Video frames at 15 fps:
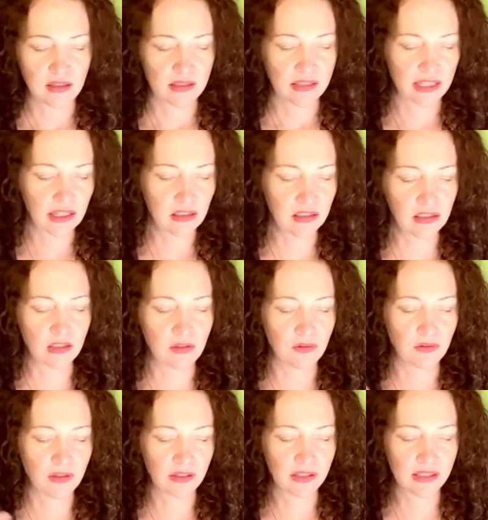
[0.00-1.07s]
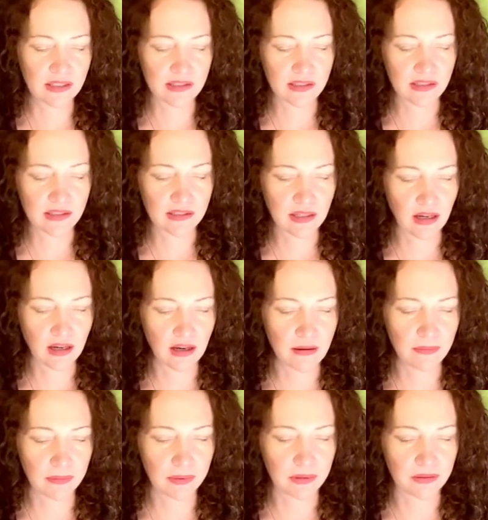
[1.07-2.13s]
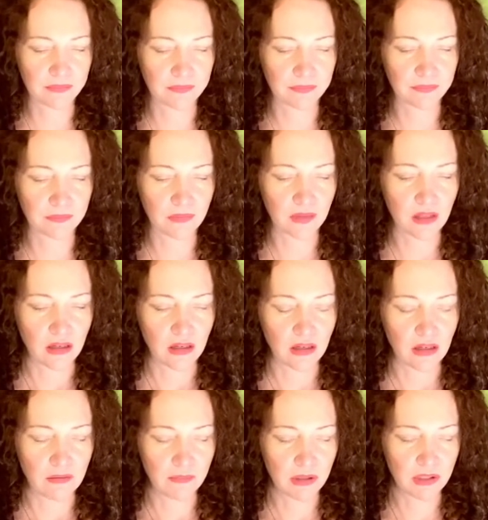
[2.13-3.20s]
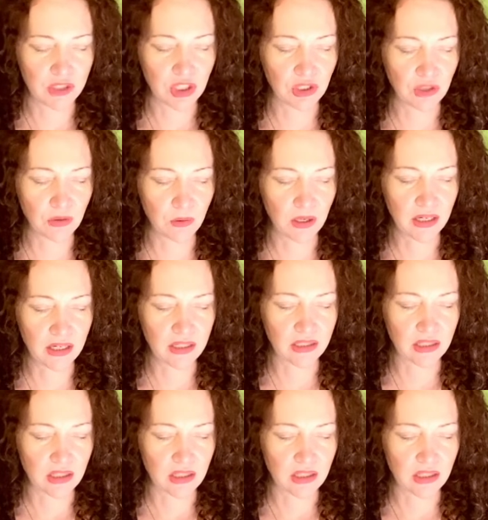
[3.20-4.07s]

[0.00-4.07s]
telling you there is this cup. But you know what?